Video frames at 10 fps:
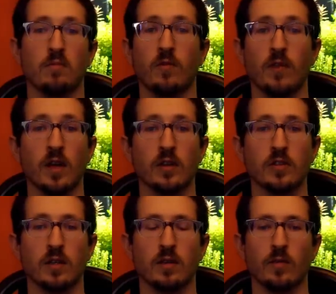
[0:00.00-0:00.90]

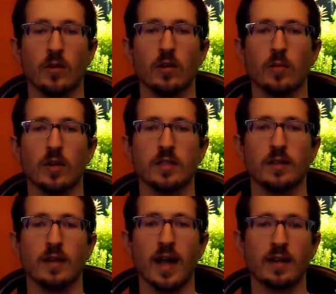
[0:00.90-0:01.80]
fish and invertebrates
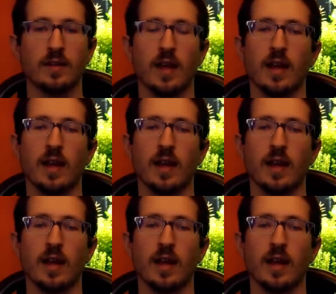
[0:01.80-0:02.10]
lack the